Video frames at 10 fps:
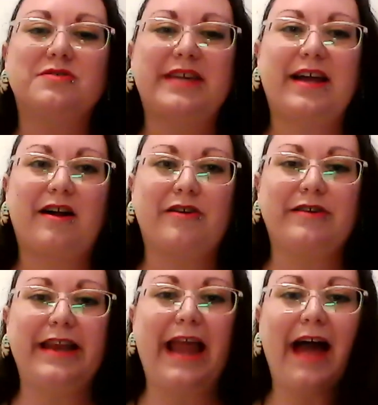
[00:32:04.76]
their
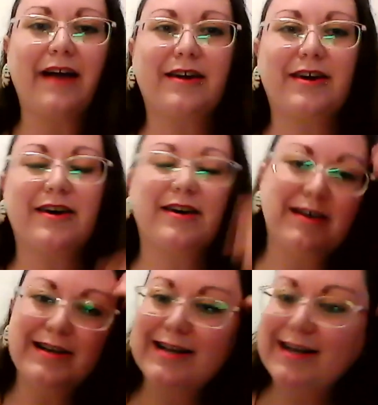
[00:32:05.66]
neck.
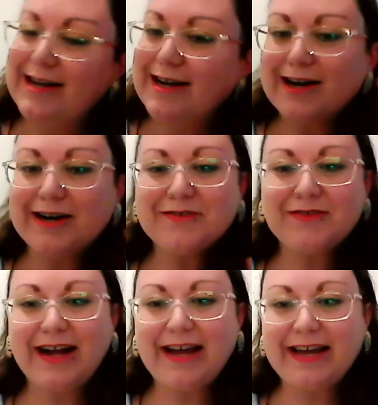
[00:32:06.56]
All
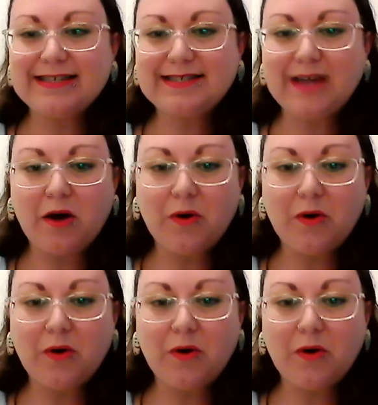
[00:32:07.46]
right, so